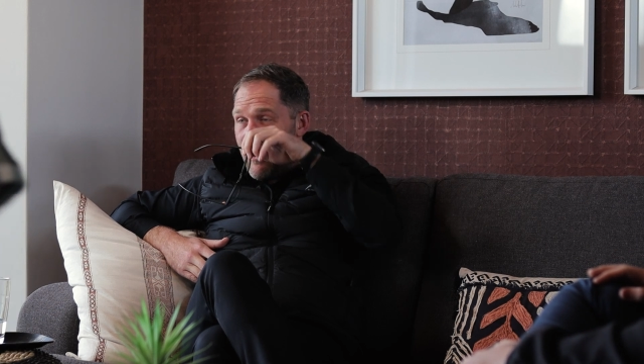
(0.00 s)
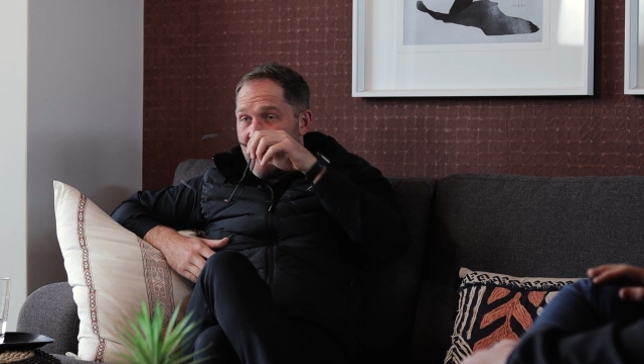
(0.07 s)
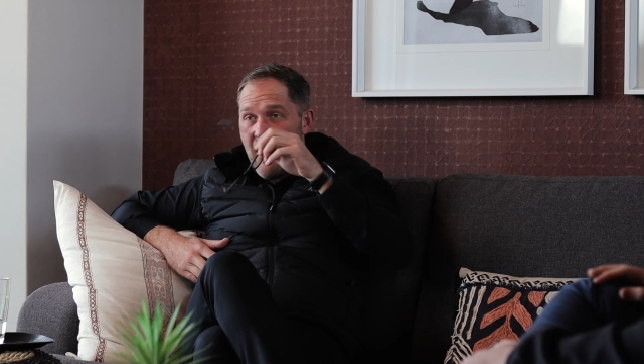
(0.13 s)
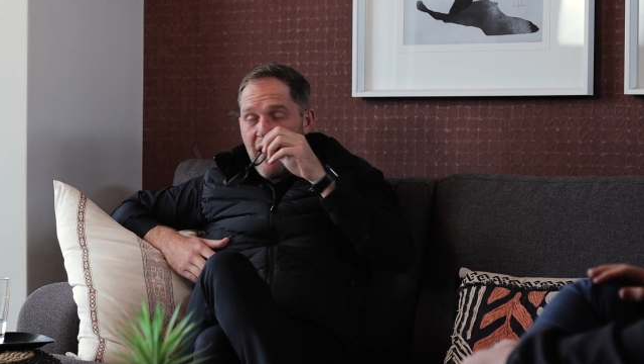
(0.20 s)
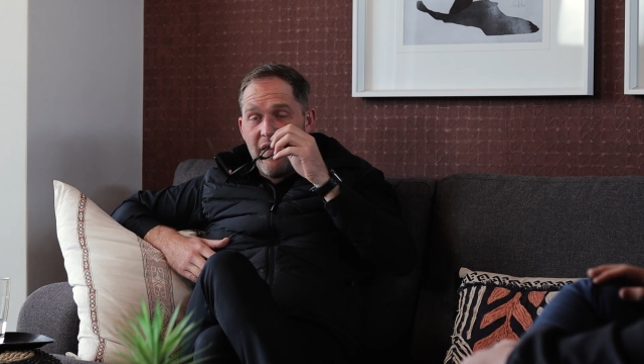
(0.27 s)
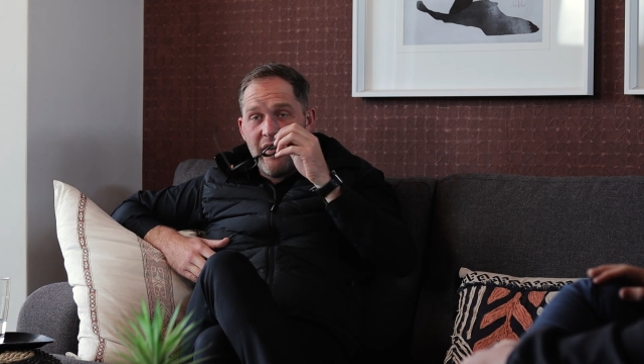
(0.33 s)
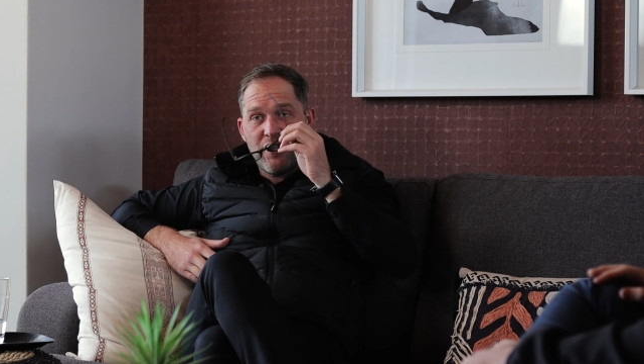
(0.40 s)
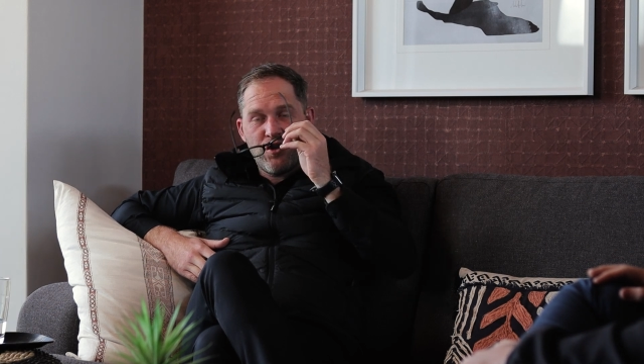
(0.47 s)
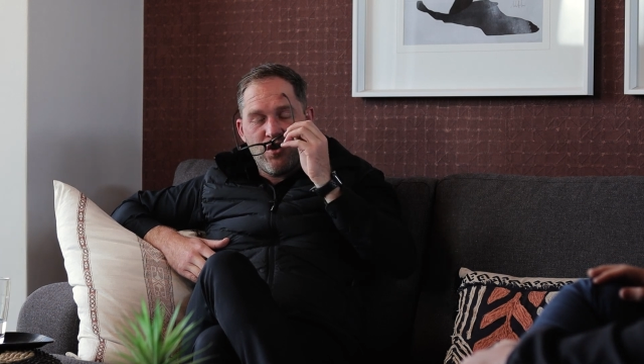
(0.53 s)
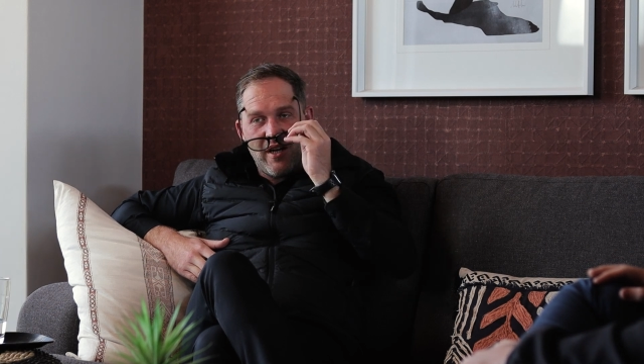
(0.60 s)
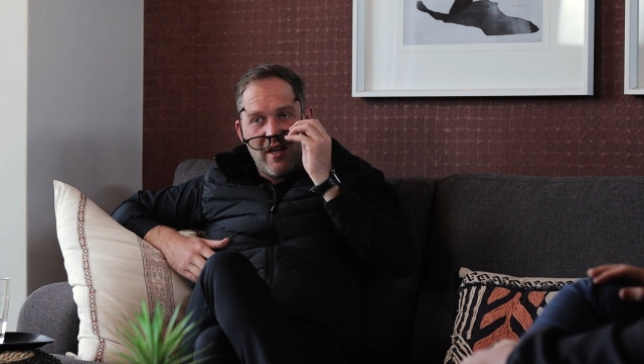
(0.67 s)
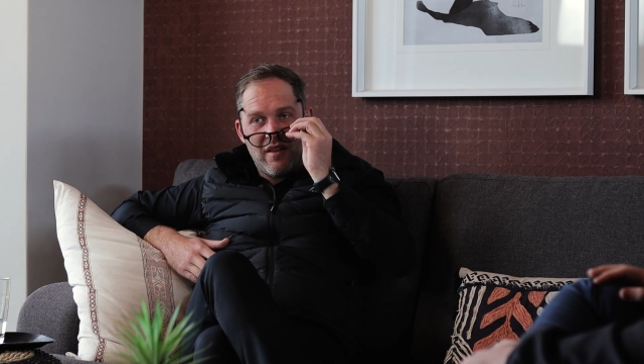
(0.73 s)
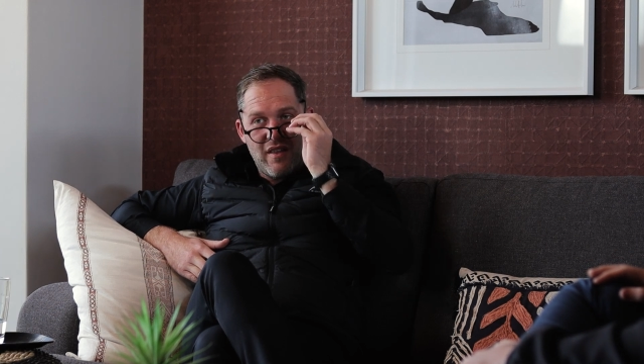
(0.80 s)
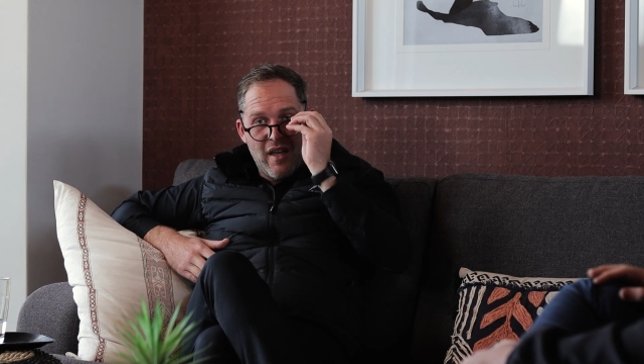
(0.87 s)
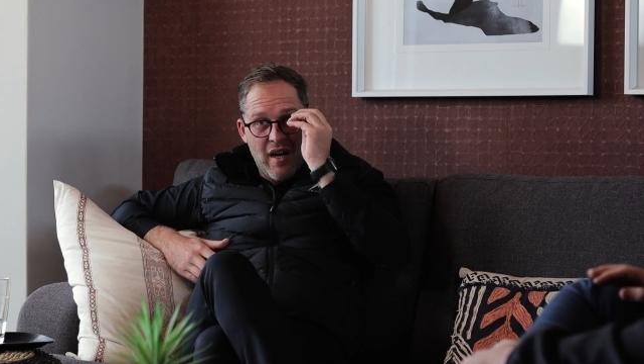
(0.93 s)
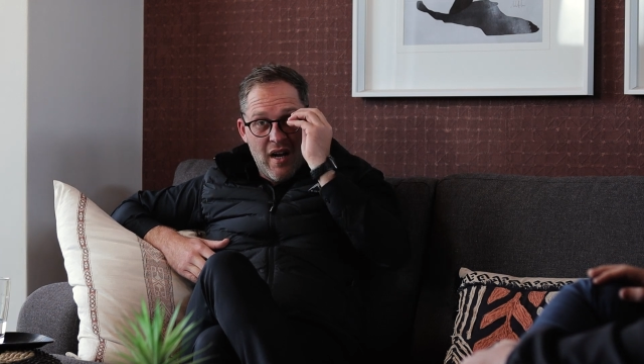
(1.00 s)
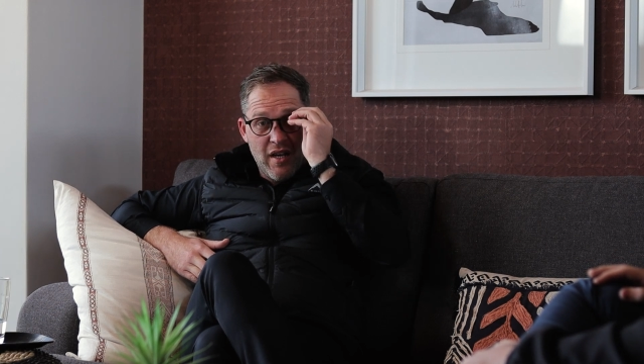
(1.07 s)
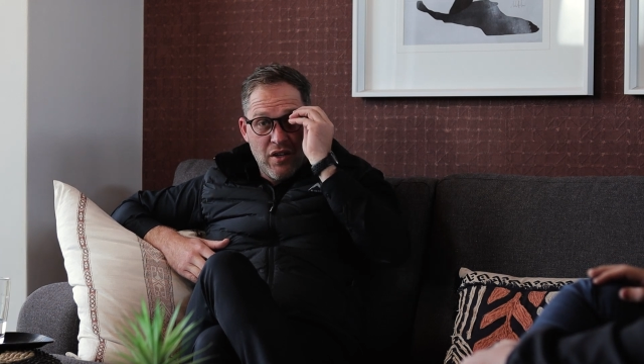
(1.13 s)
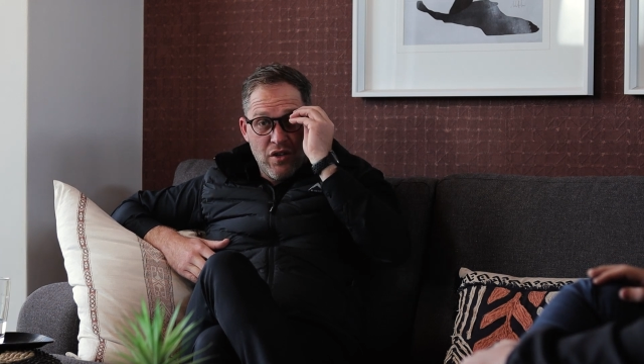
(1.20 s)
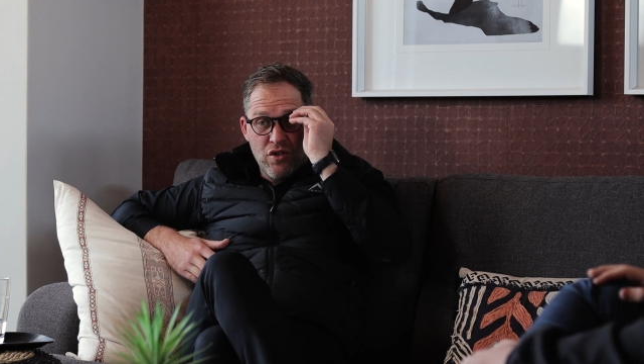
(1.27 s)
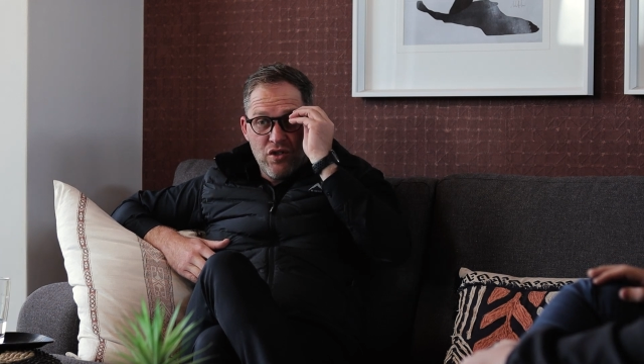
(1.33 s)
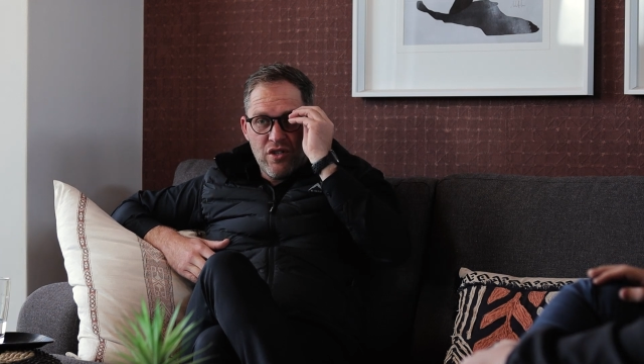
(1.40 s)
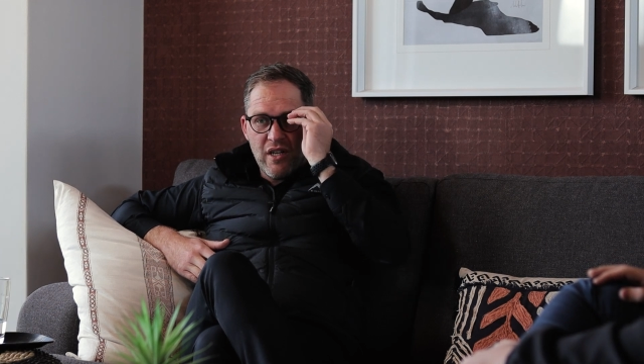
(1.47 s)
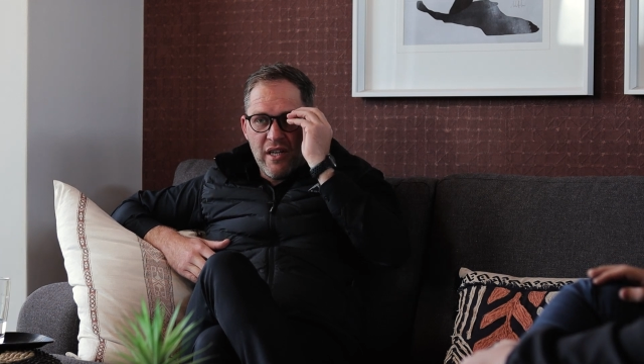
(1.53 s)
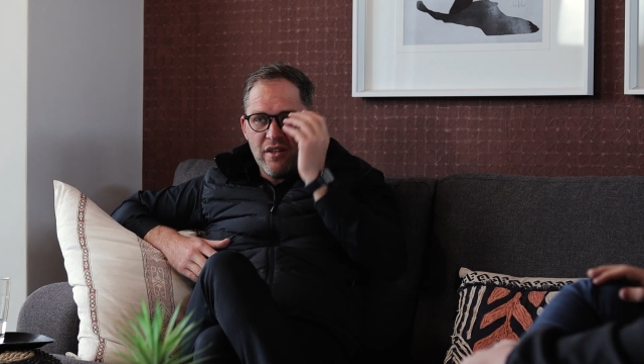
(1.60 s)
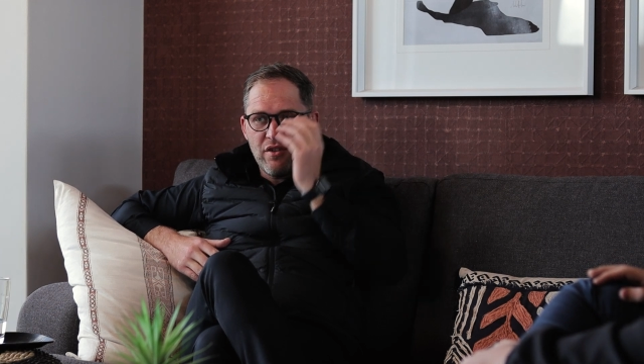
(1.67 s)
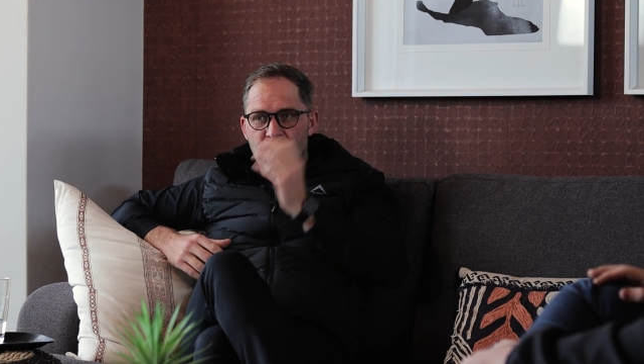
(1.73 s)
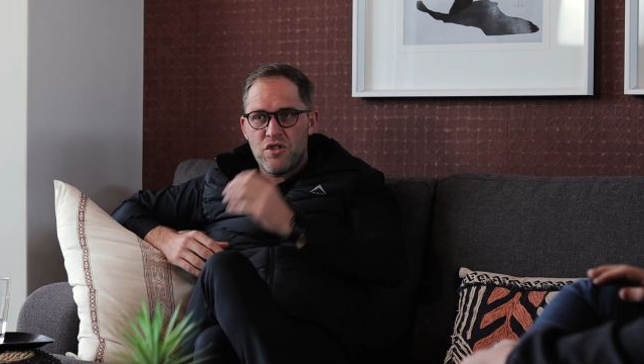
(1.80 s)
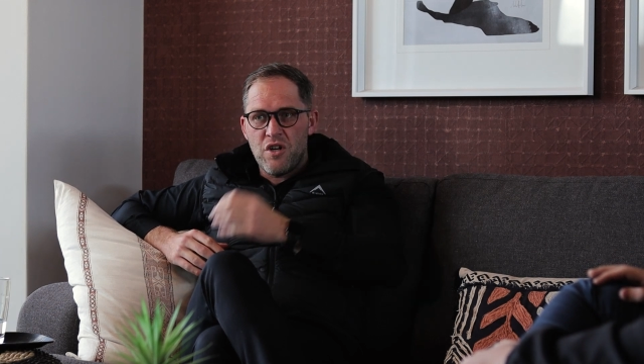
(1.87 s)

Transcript: another trick that I usually